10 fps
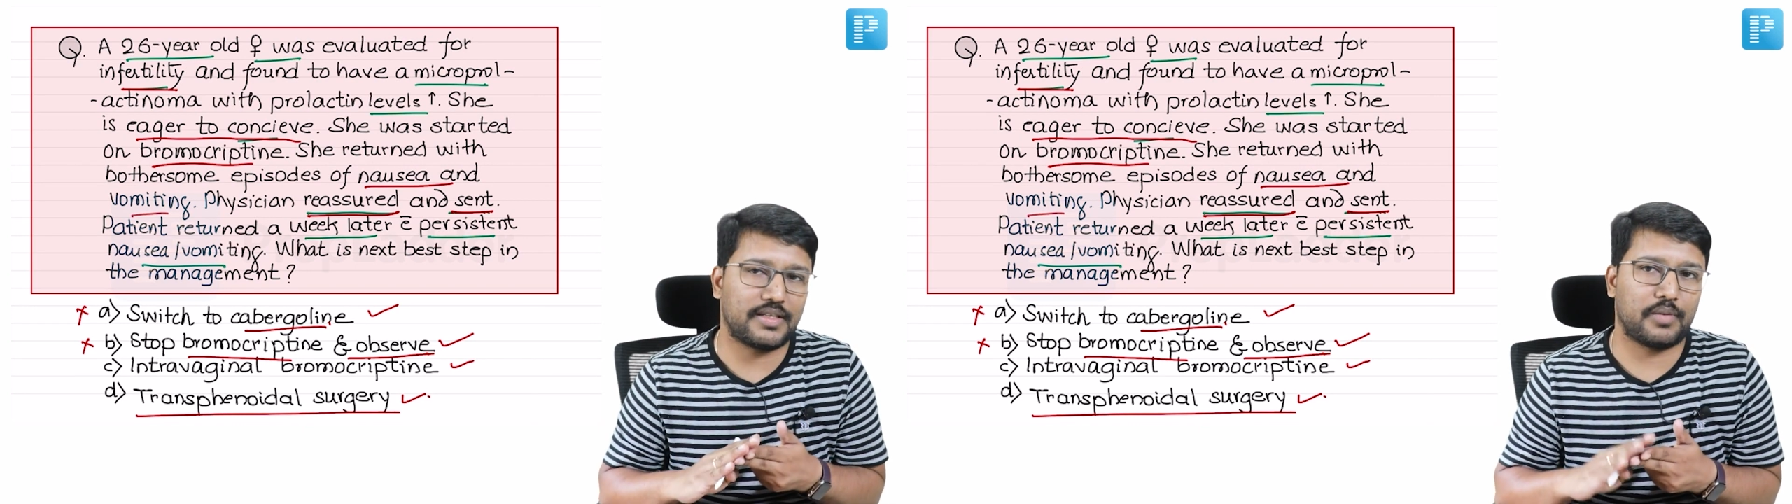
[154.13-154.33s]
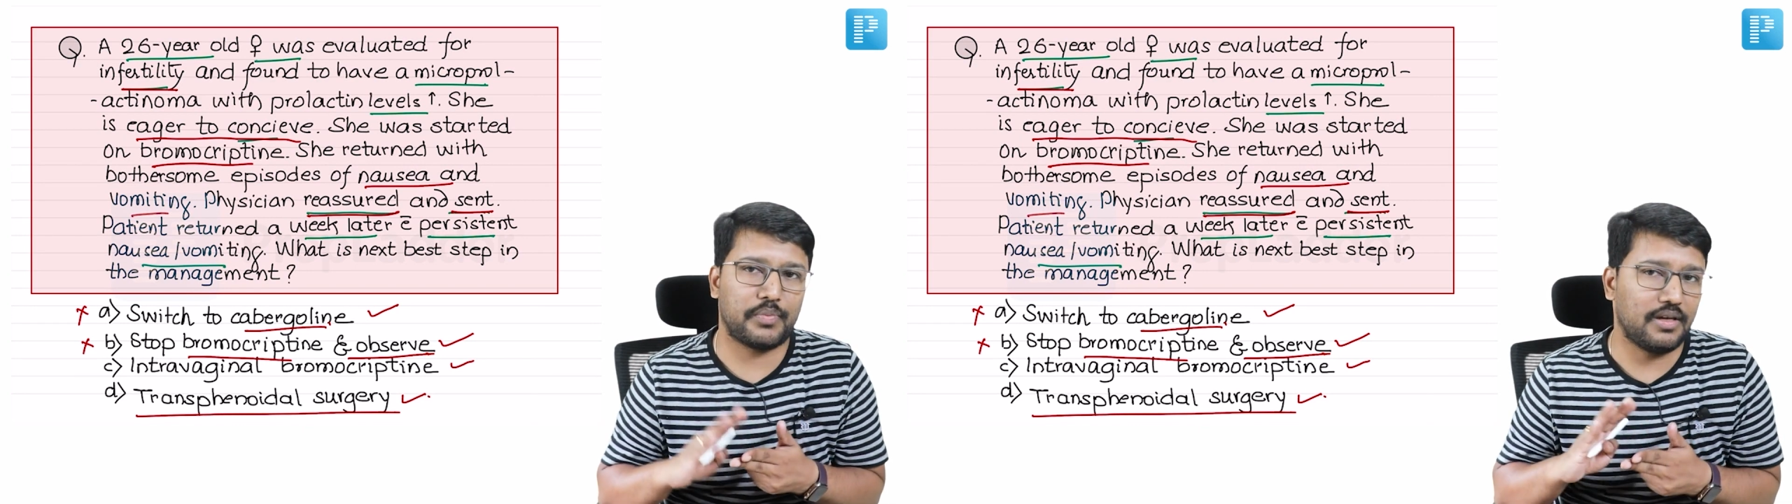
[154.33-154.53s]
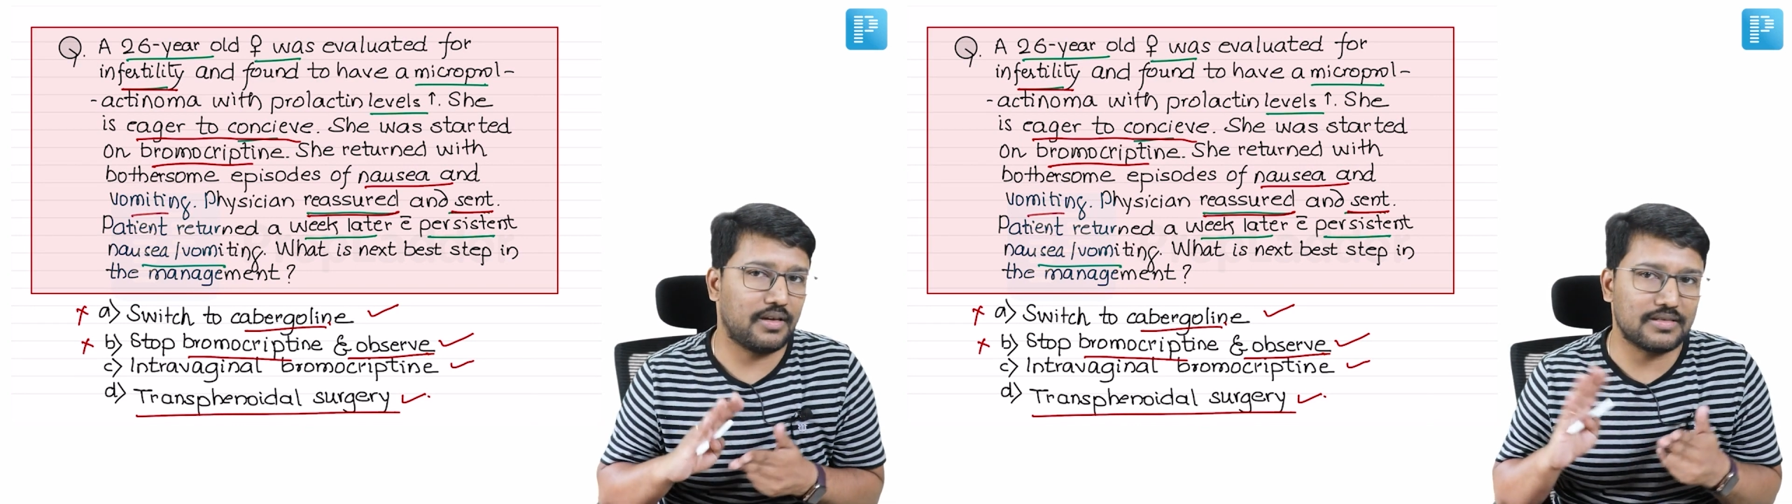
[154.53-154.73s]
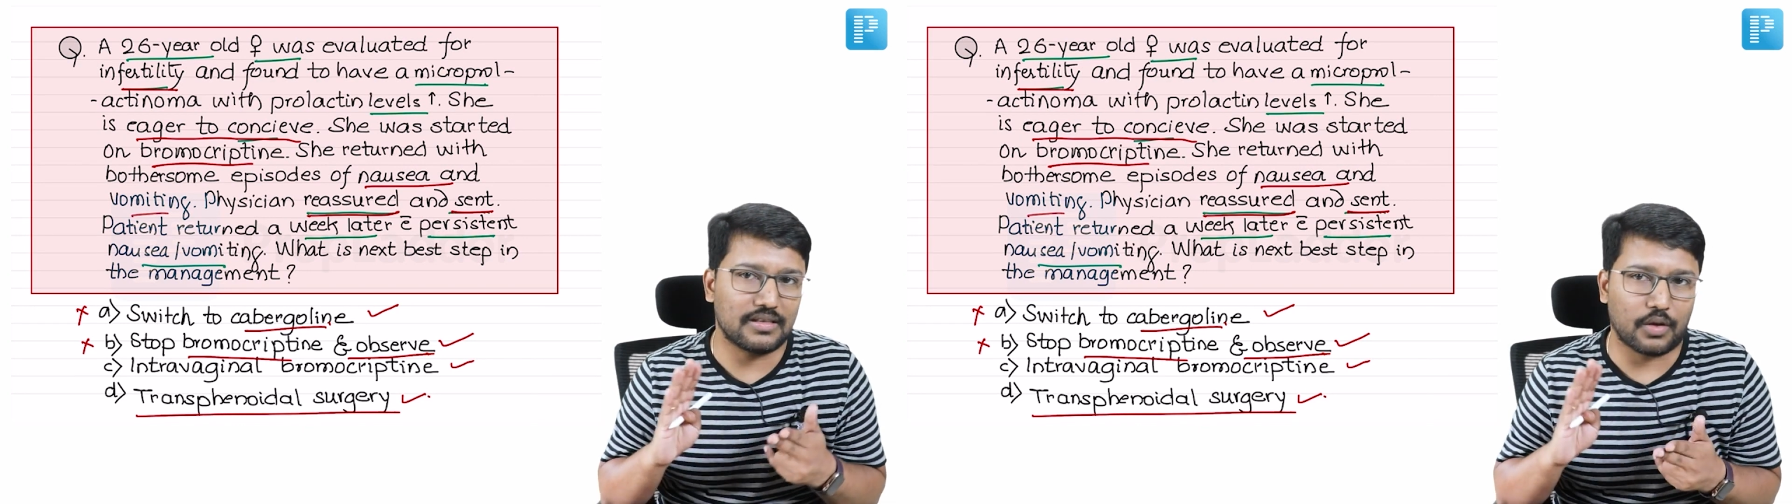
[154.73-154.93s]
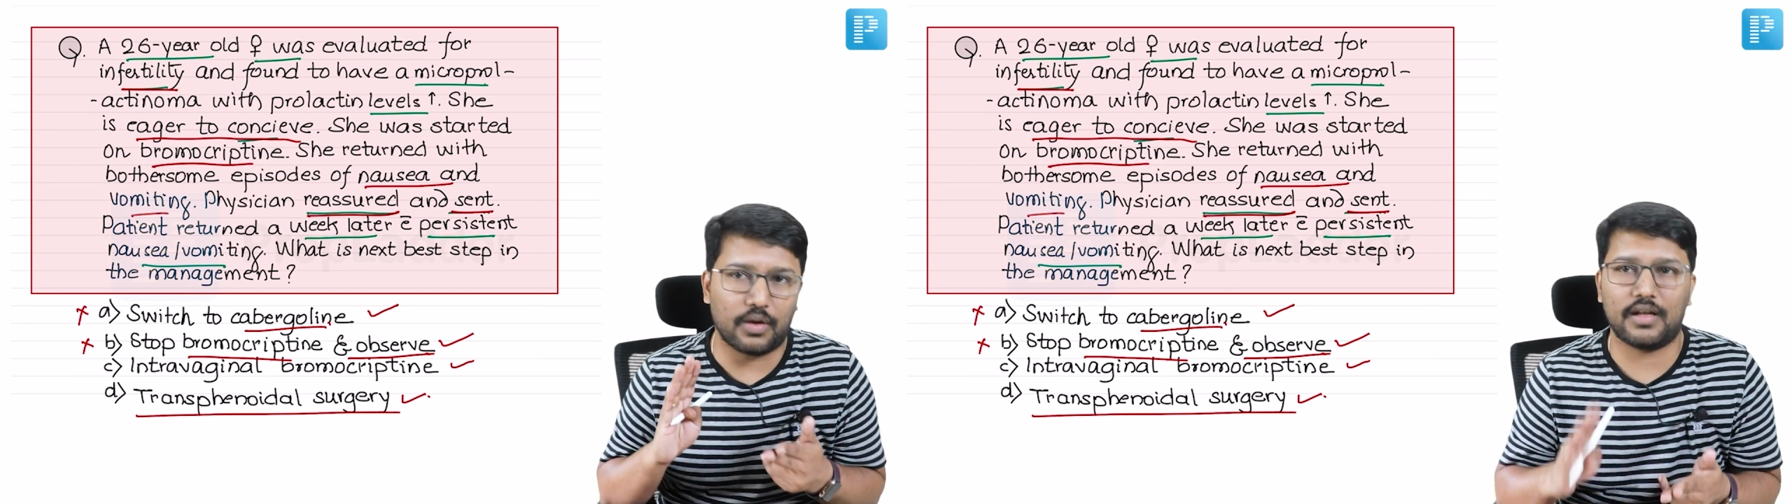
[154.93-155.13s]
therapy is
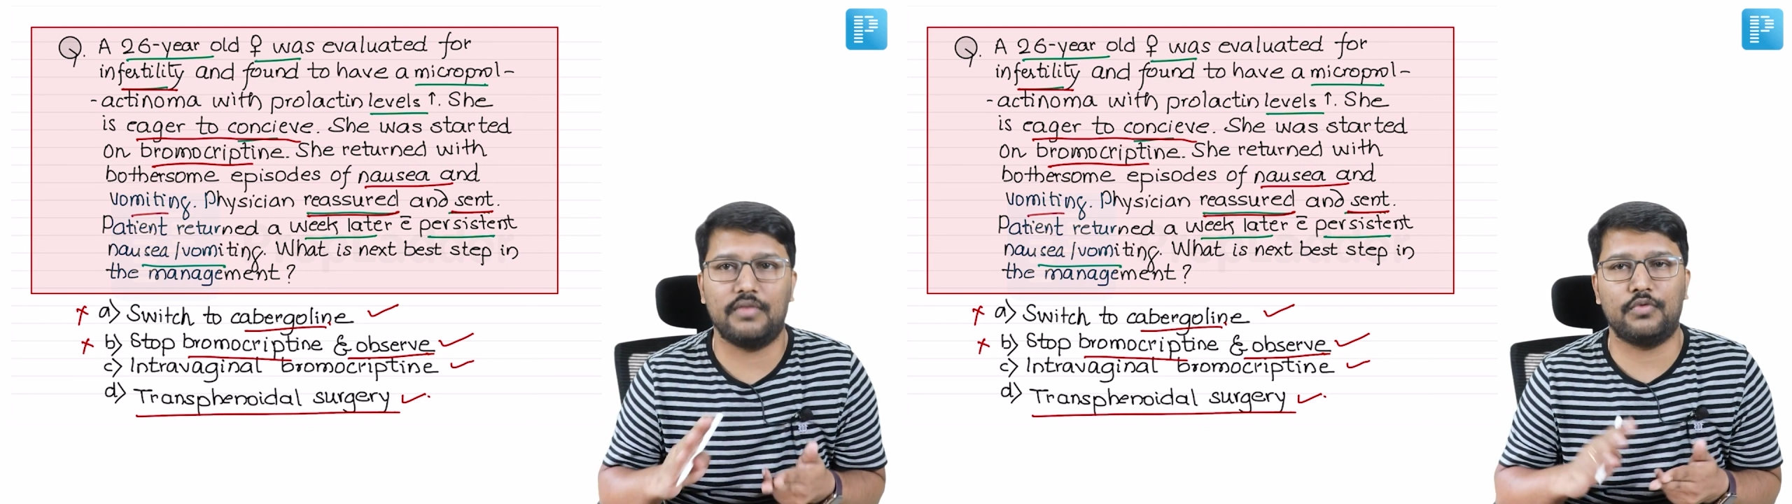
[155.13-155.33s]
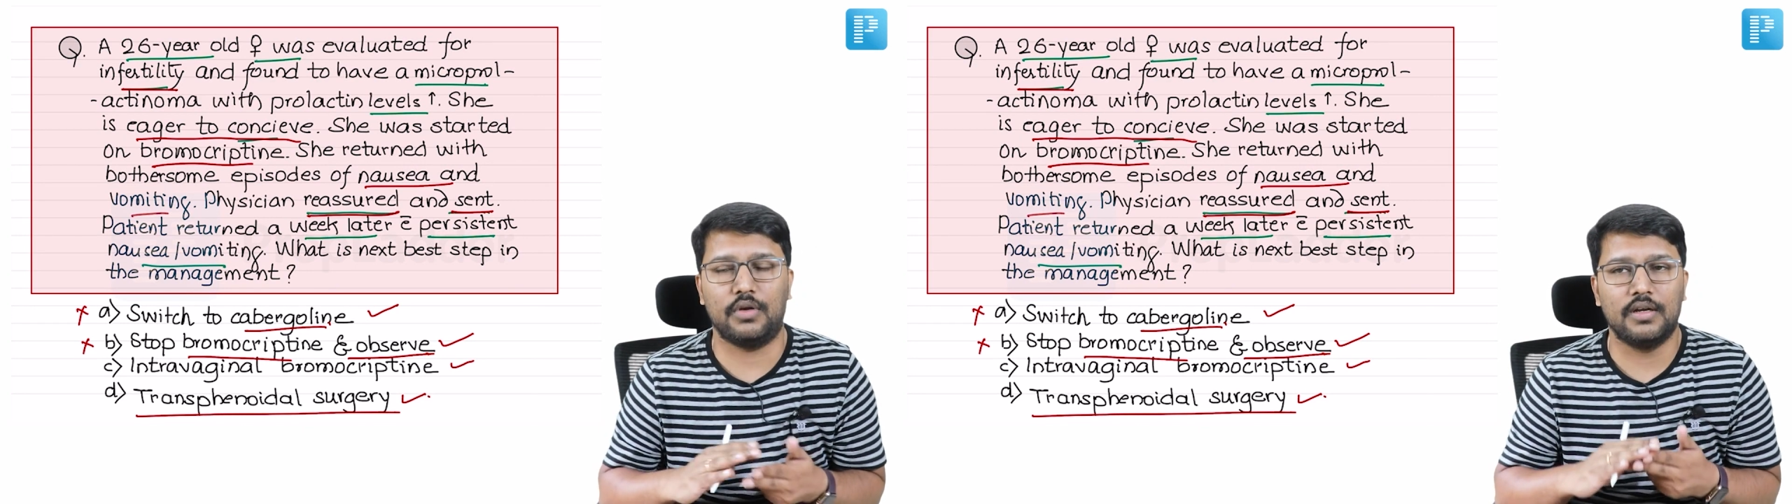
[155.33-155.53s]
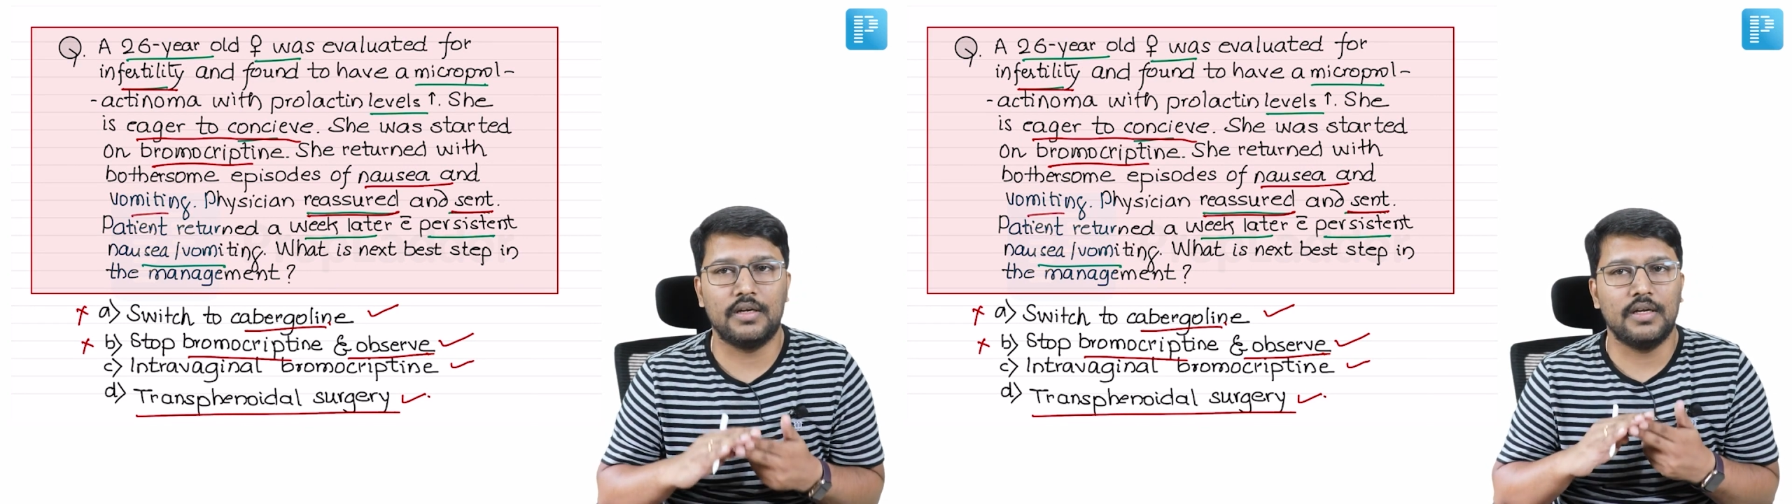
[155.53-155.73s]
not helpful.